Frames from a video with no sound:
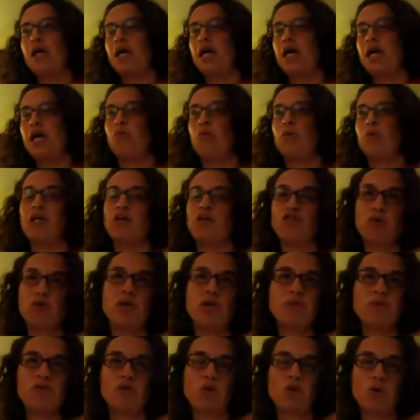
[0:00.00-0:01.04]
And when I
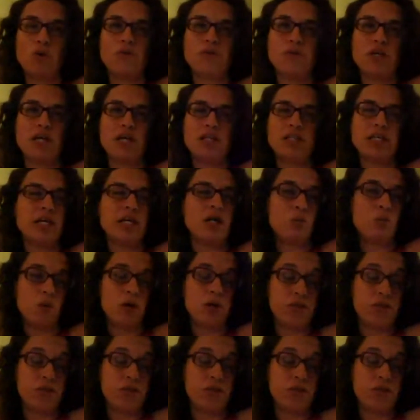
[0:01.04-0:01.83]
showed up to court that day at